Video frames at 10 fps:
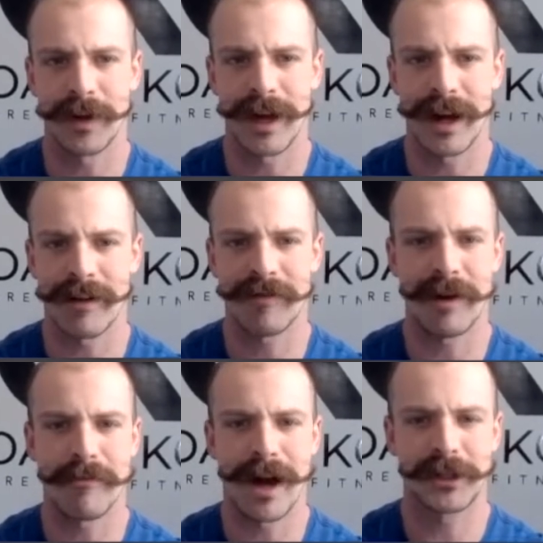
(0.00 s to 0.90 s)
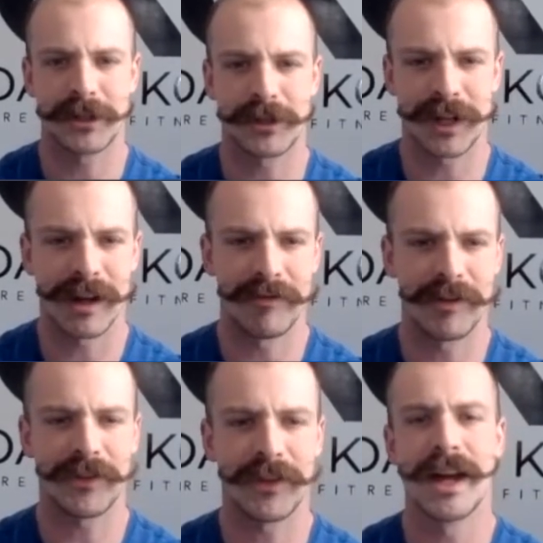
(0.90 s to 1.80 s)
we have that magical
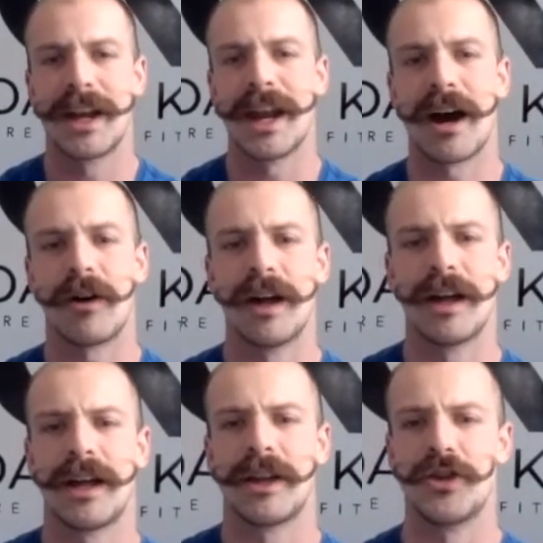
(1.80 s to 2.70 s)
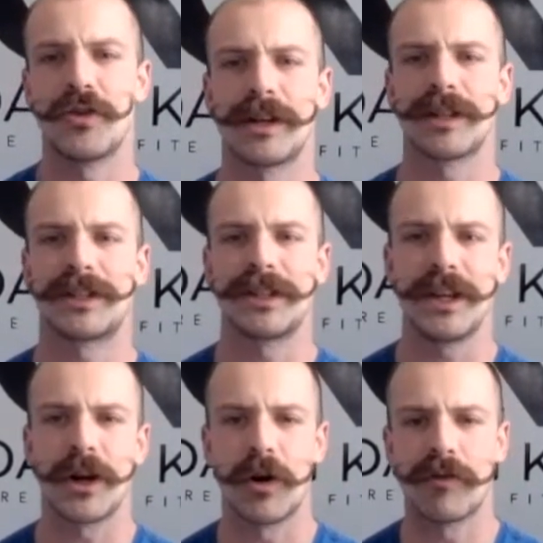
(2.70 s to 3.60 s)
canvas. Now, you can see
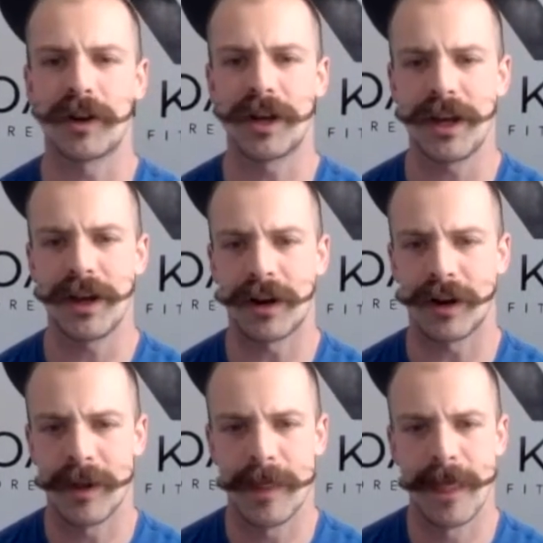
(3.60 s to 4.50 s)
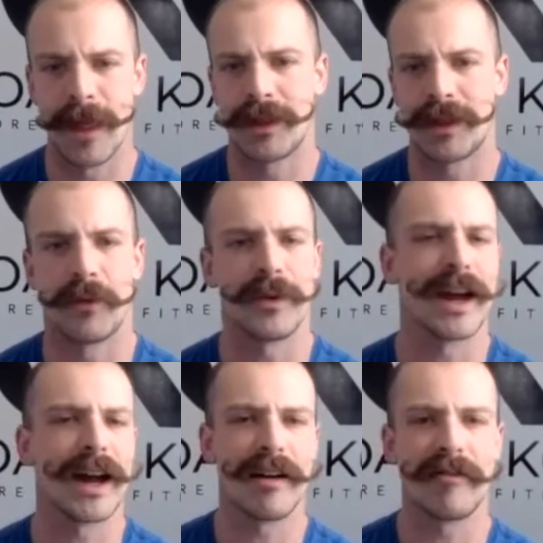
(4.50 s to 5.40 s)
over here that we
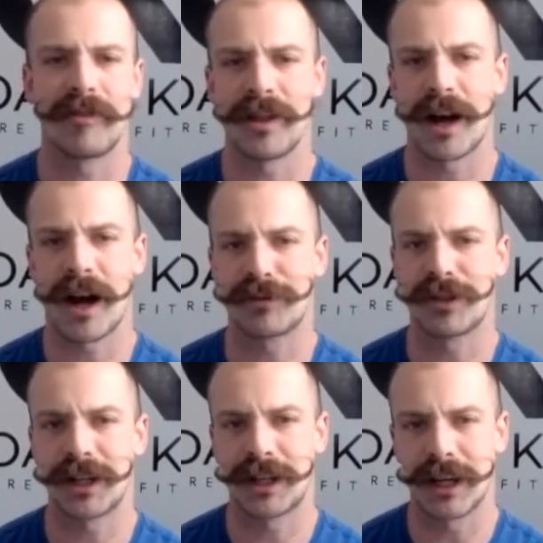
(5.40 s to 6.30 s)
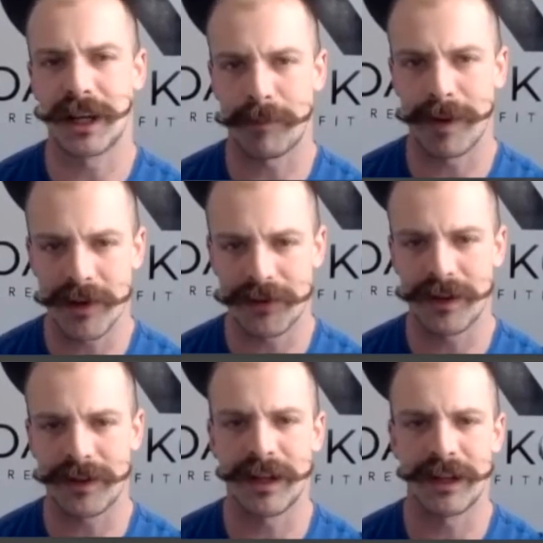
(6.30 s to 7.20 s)
have the option to click PSA
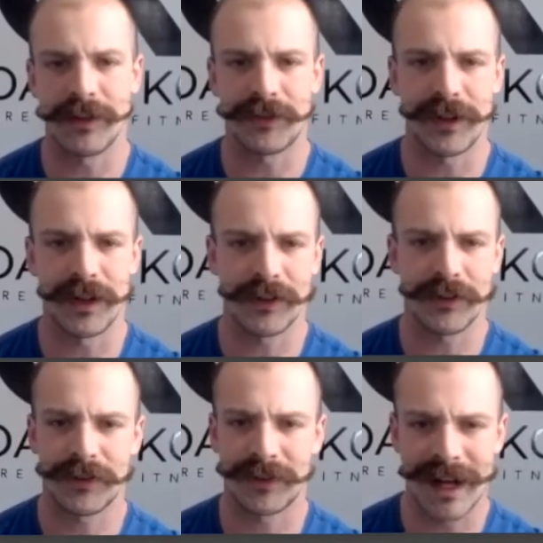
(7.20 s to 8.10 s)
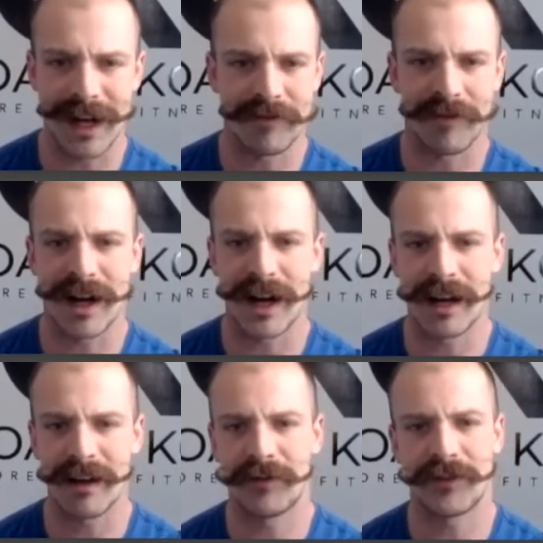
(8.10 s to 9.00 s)
10 listings,
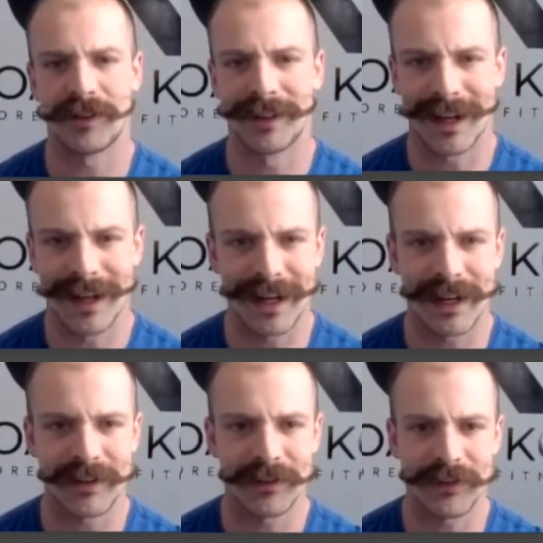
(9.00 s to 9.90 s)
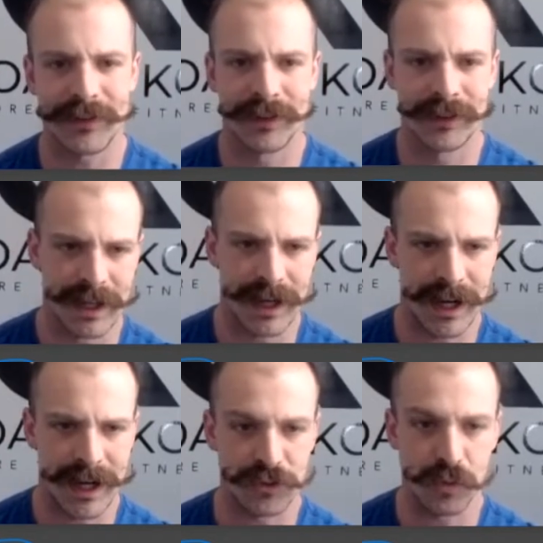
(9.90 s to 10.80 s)
9.5s, 9s,
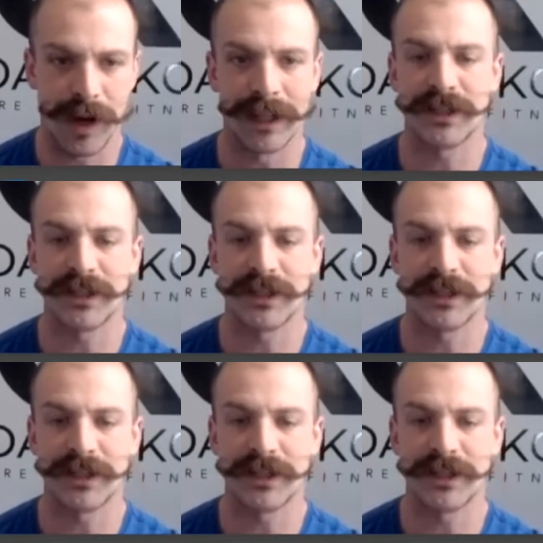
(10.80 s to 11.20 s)
as well as